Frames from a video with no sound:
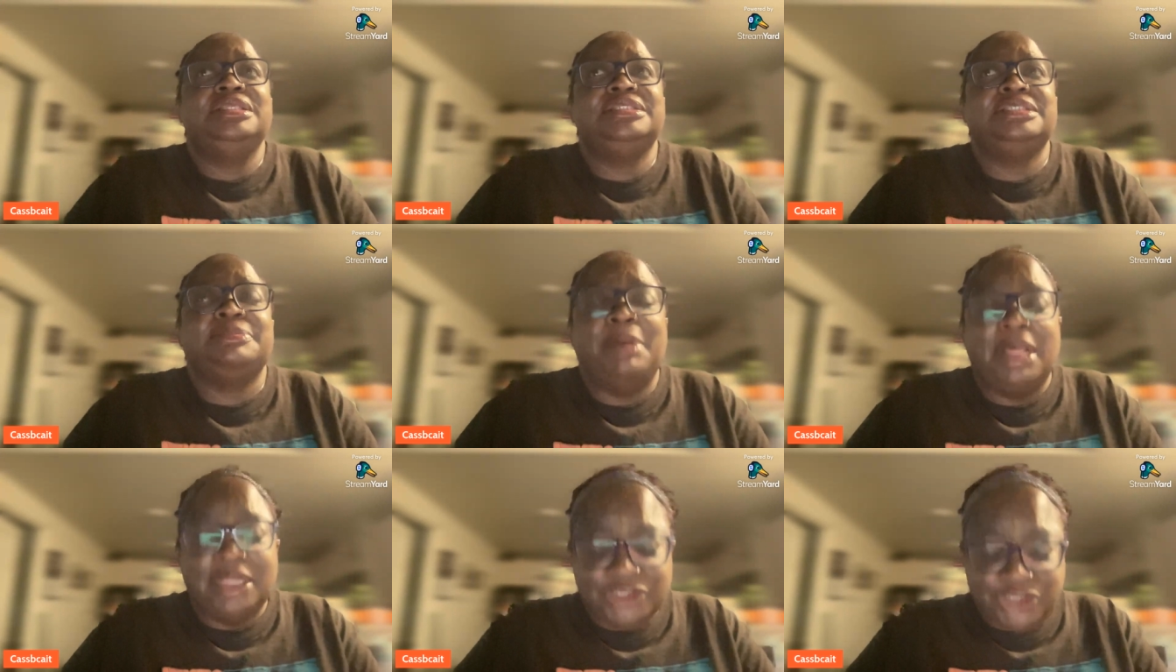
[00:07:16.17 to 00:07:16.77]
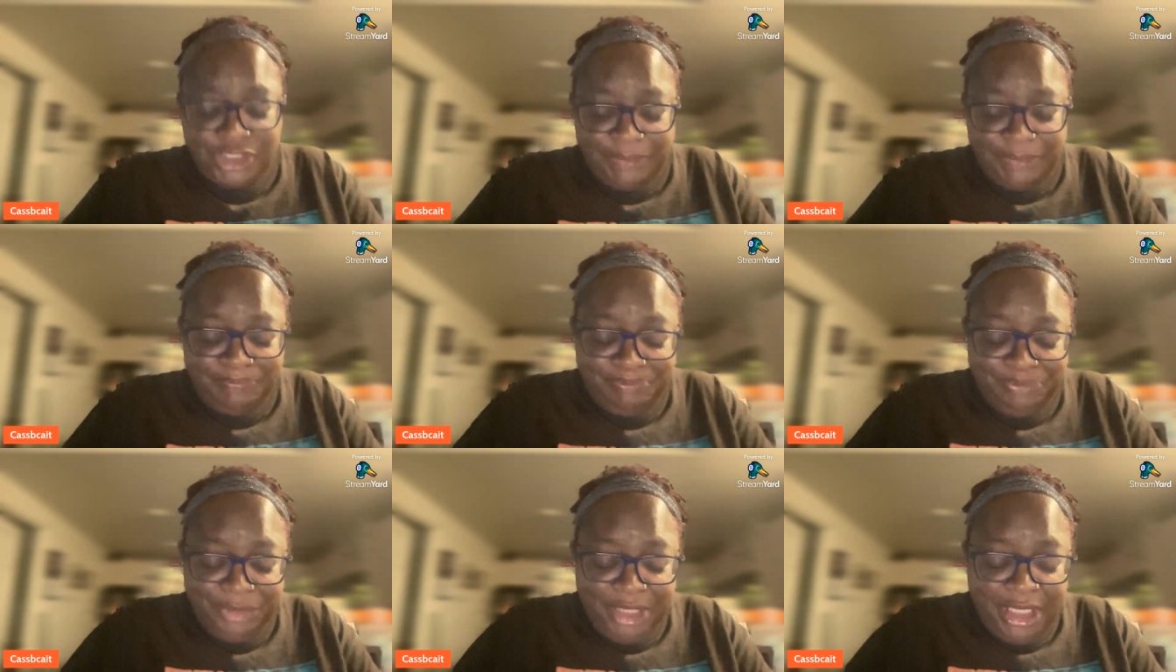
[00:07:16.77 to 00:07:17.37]
apology.
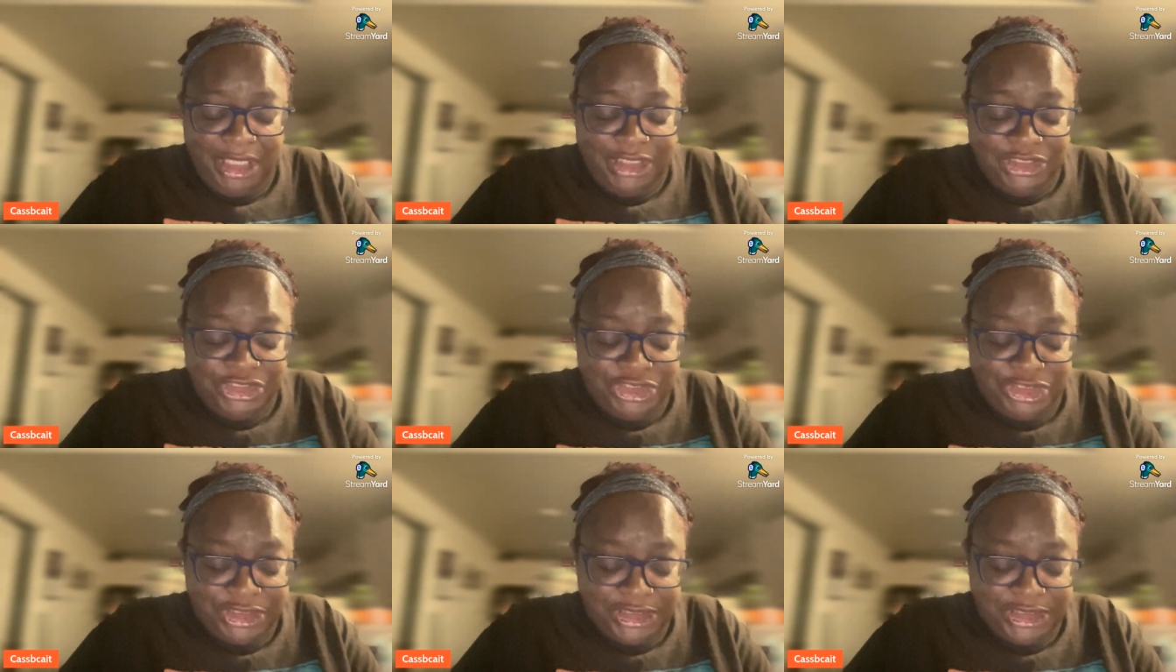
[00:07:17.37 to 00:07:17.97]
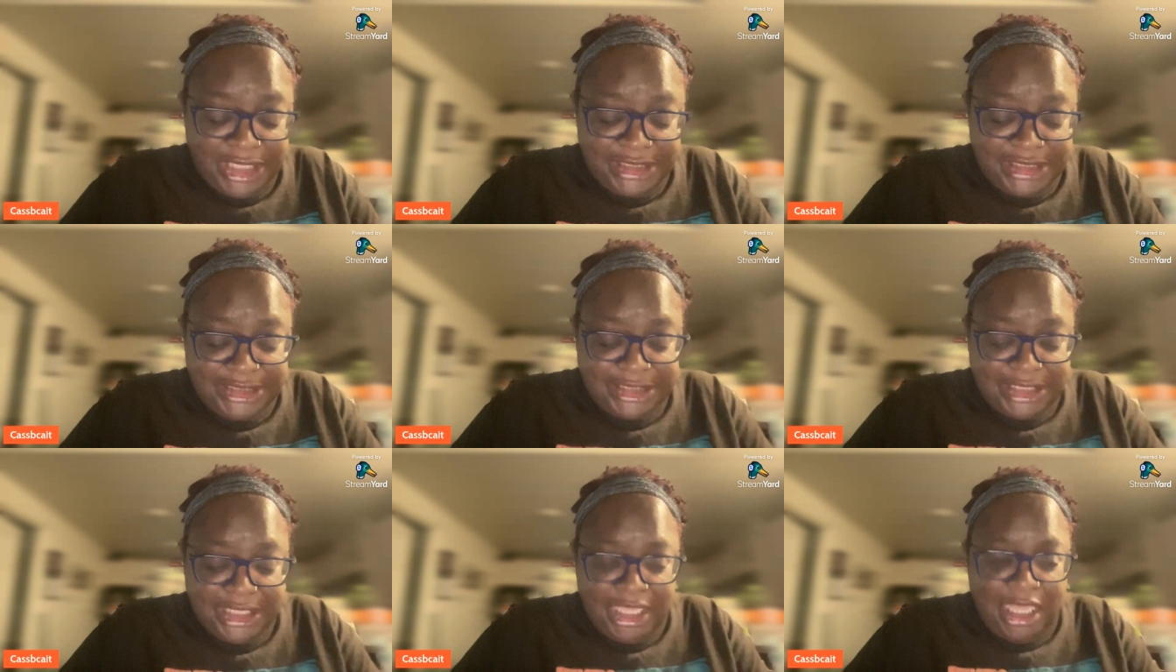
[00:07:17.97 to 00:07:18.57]
She
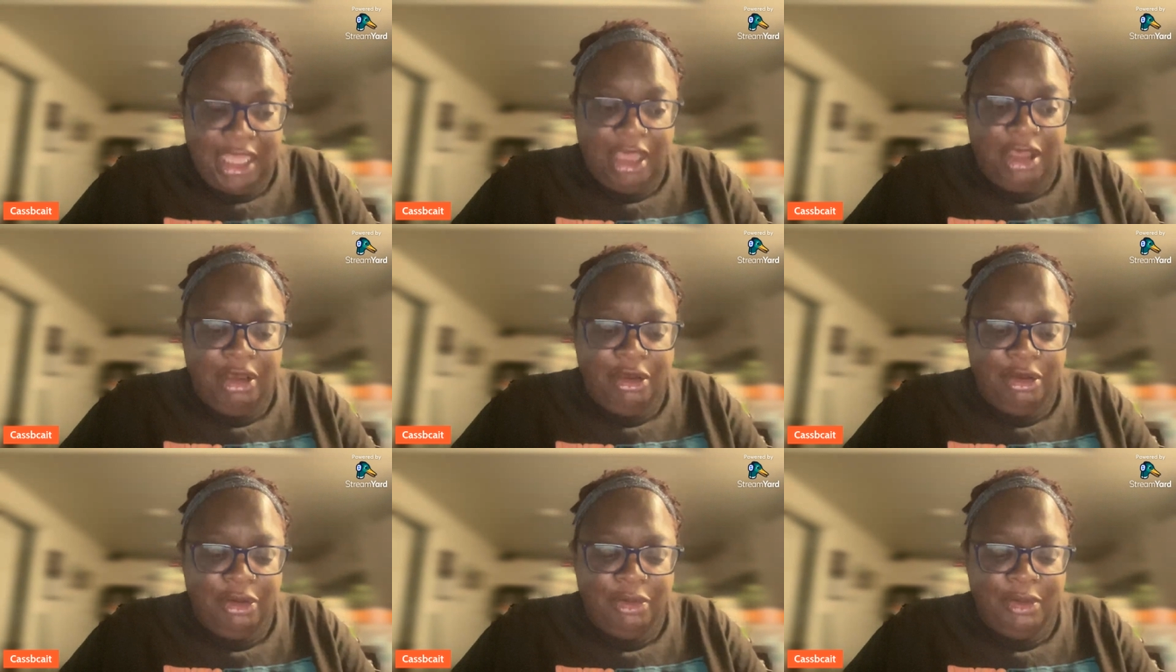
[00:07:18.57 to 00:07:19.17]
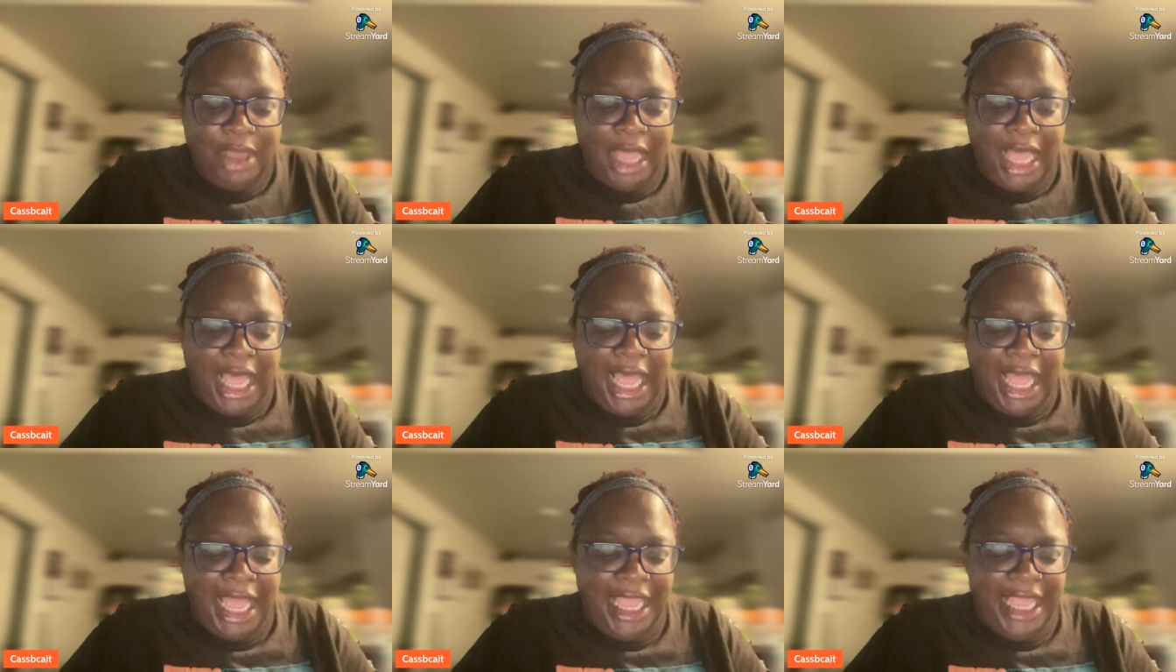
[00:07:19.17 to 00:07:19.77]
says, "Oh,
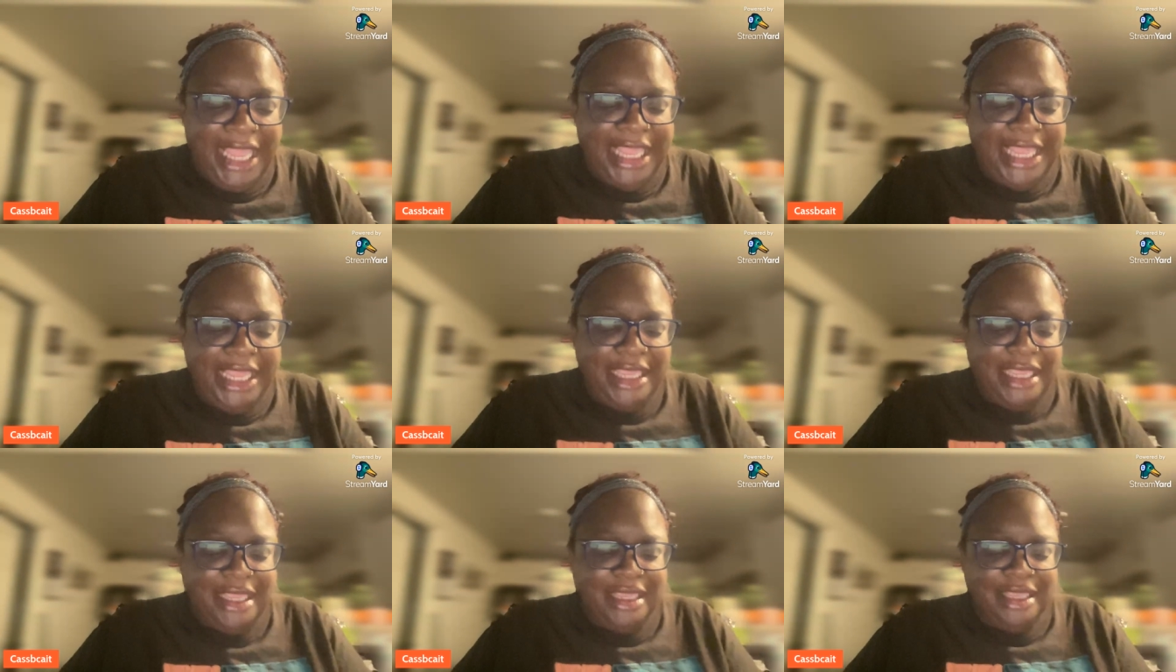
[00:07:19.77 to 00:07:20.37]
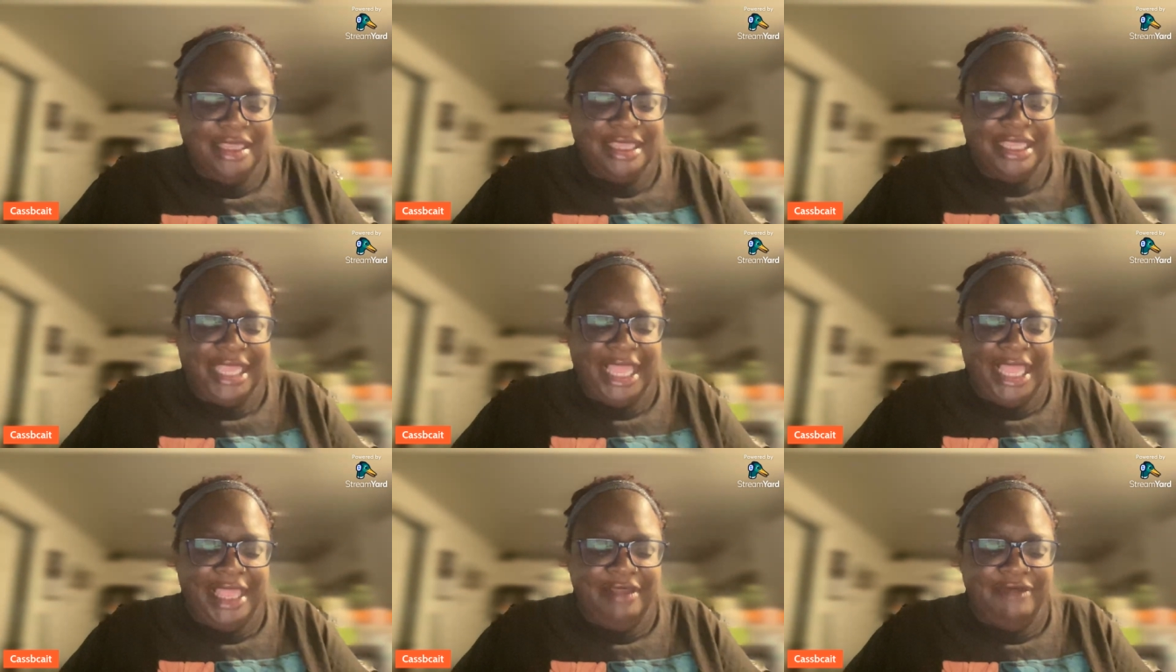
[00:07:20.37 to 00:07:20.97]
I
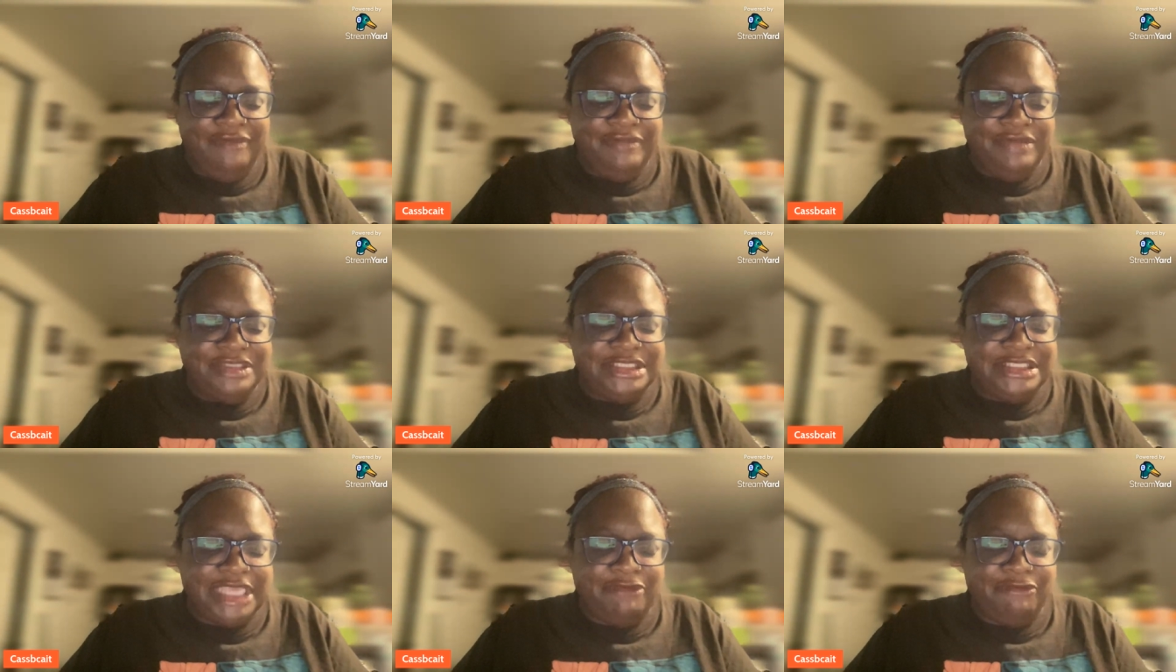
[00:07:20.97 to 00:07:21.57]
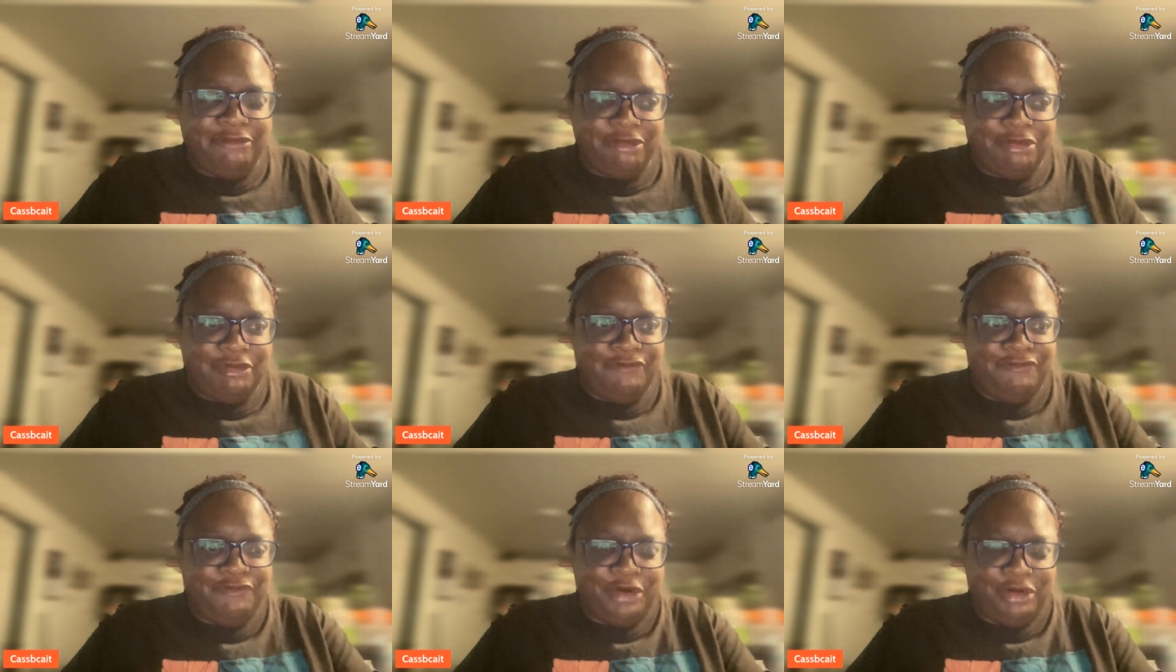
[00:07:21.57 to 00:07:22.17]
gave
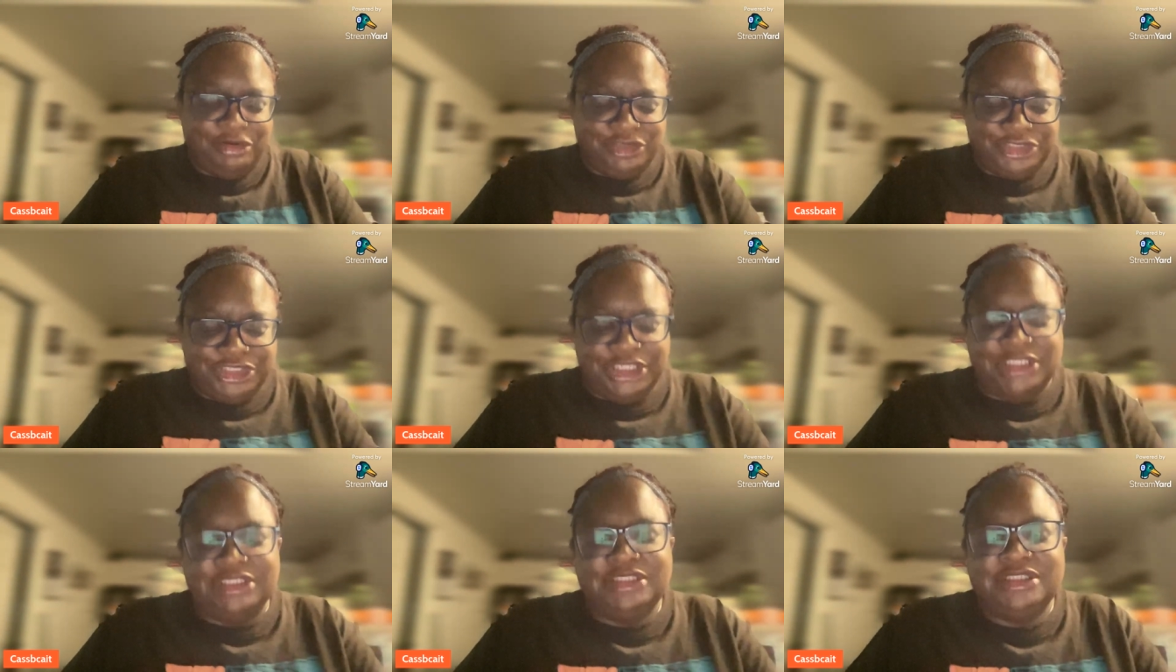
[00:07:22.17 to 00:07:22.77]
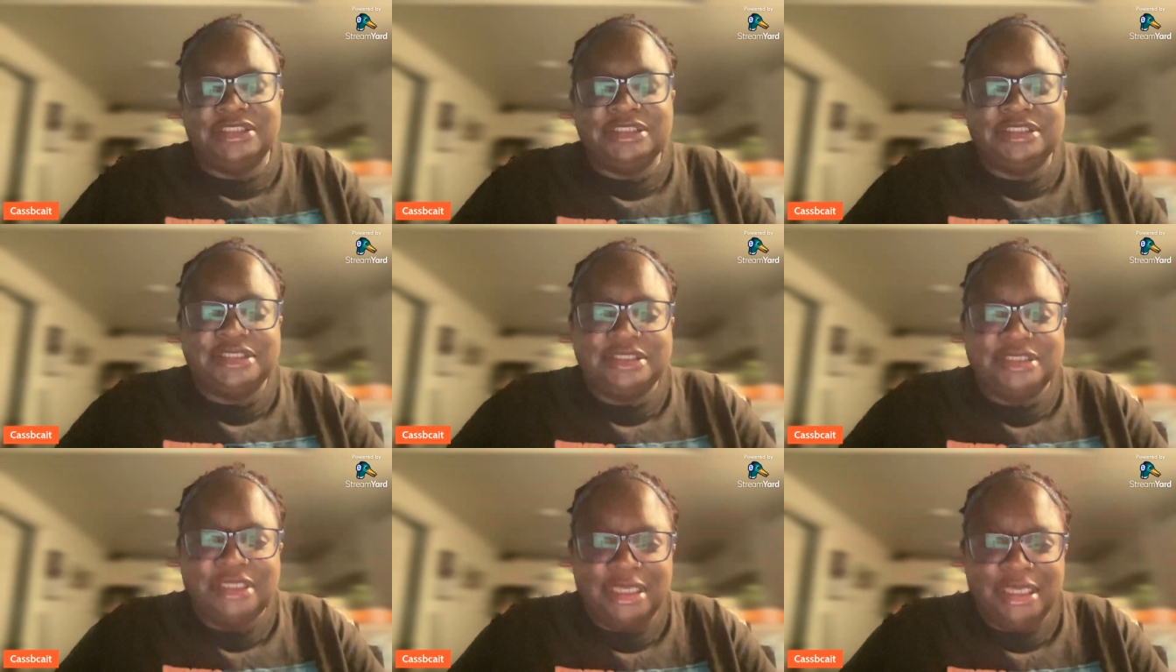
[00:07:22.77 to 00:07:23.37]
several
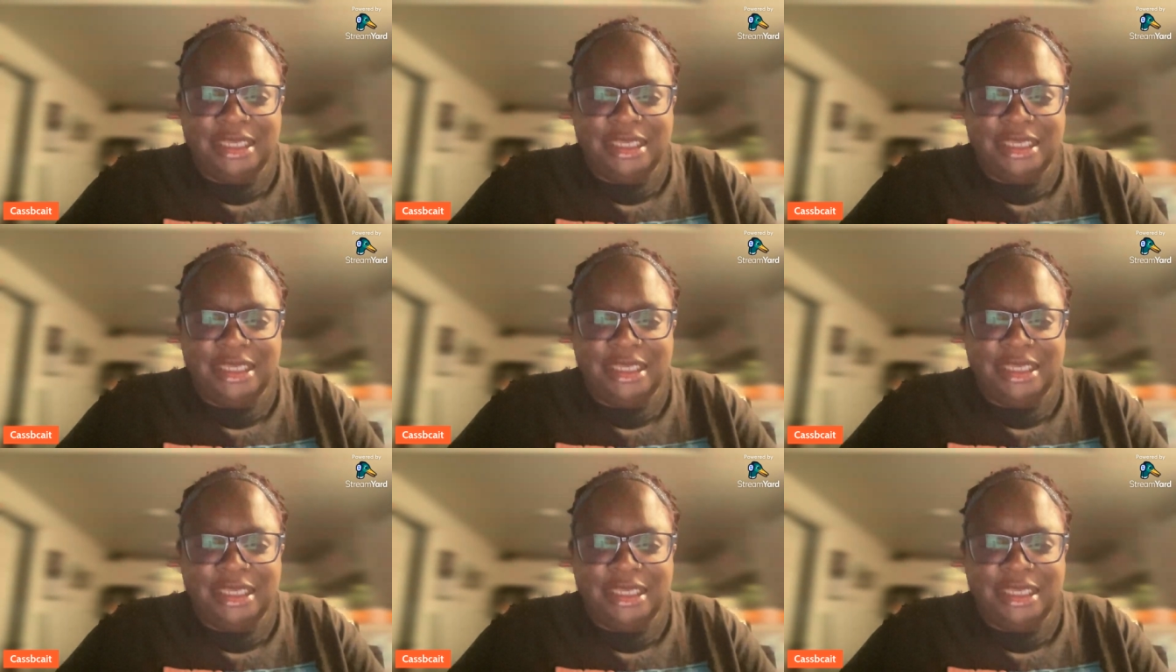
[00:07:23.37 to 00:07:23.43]
versions.